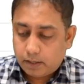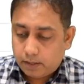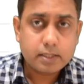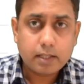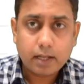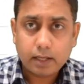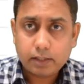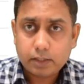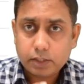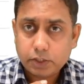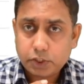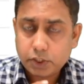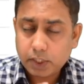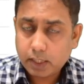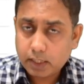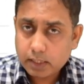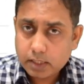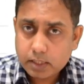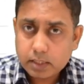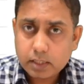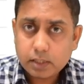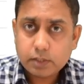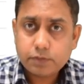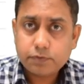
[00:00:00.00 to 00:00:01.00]
That the
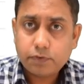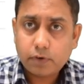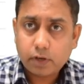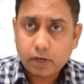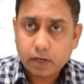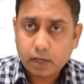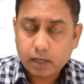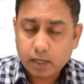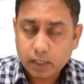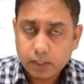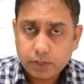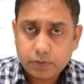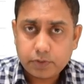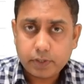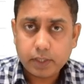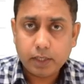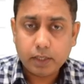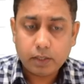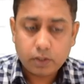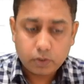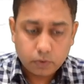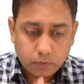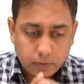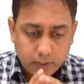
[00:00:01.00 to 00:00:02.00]
chances for a
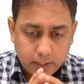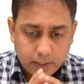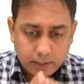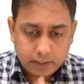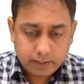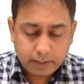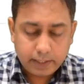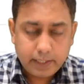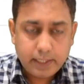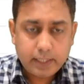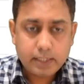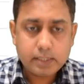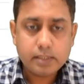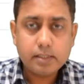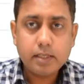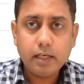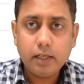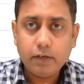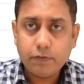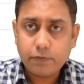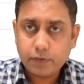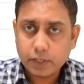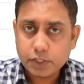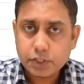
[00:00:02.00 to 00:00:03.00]
country to increase the
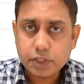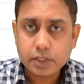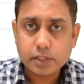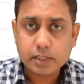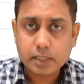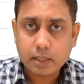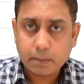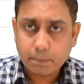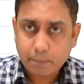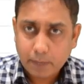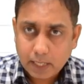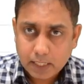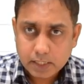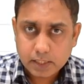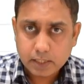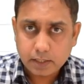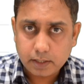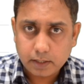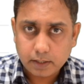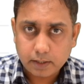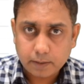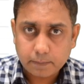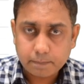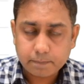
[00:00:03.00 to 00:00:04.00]
infectious
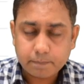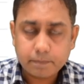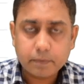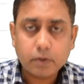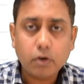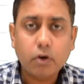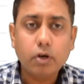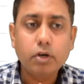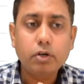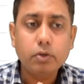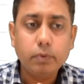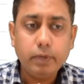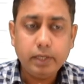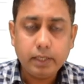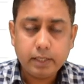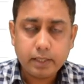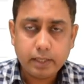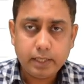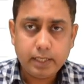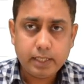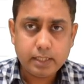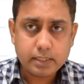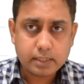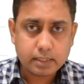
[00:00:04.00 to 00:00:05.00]
capacity or to
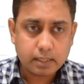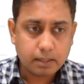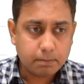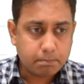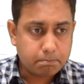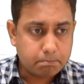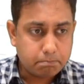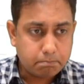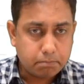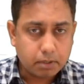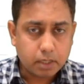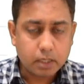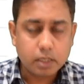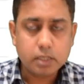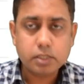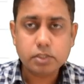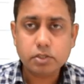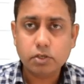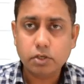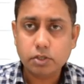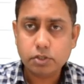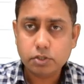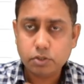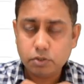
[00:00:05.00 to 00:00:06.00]
increase a
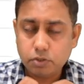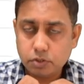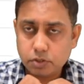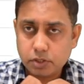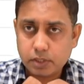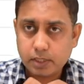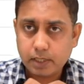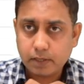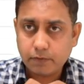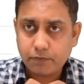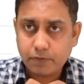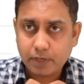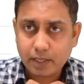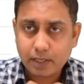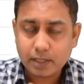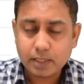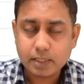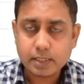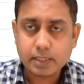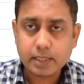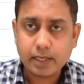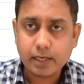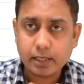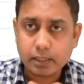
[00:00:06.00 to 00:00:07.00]
burst or to
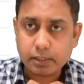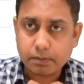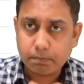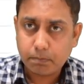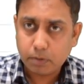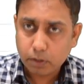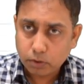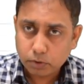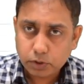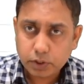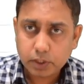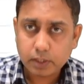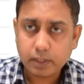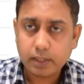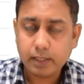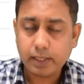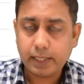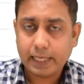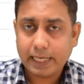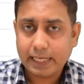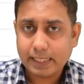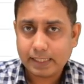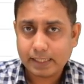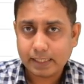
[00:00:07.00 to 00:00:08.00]
witness an explosion in
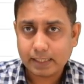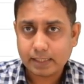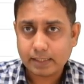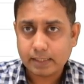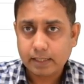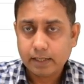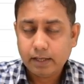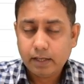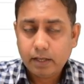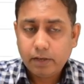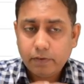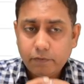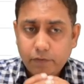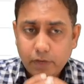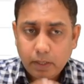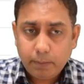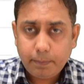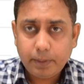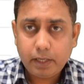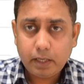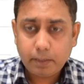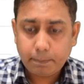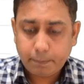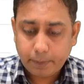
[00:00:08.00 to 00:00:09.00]
cases will
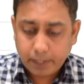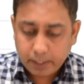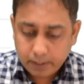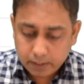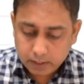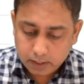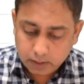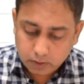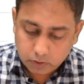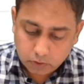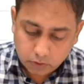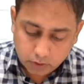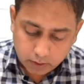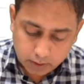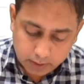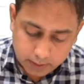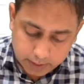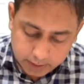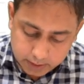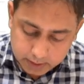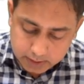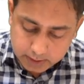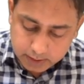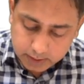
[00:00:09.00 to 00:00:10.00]
be dependent on,
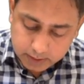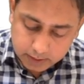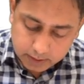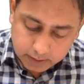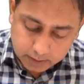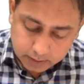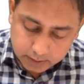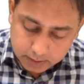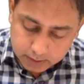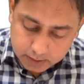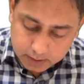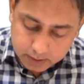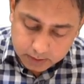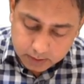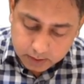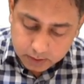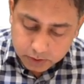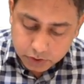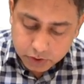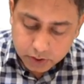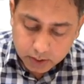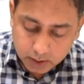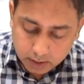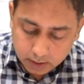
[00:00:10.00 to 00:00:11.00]
let us say that this is
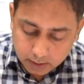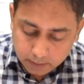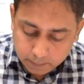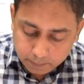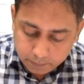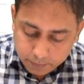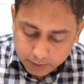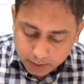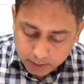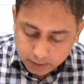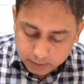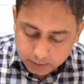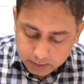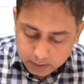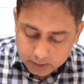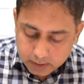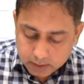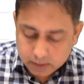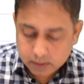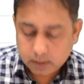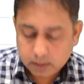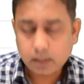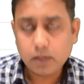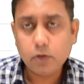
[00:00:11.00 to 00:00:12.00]
the jug and this
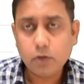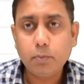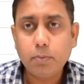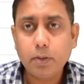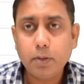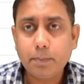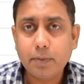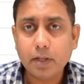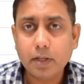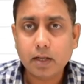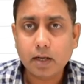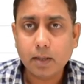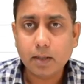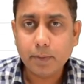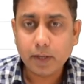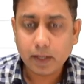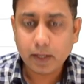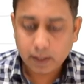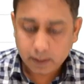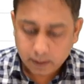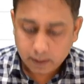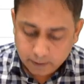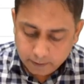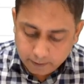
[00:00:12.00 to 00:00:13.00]
is the new people coming
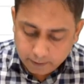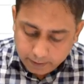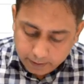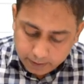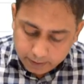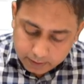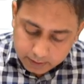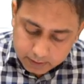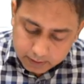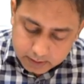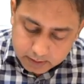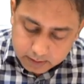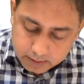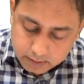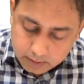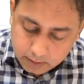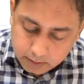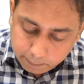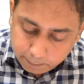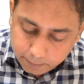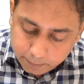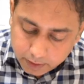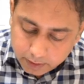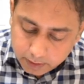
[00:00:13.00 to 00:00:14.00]
in. It is
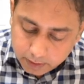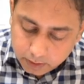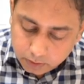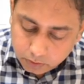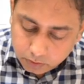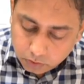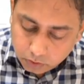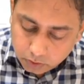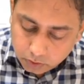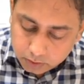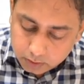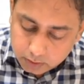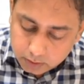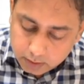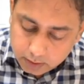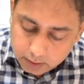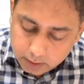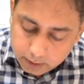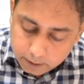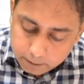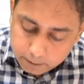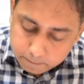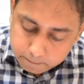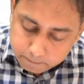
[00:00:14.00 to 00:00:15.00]
dependent on
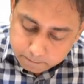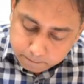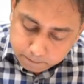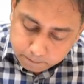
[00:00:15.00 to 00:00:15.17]
the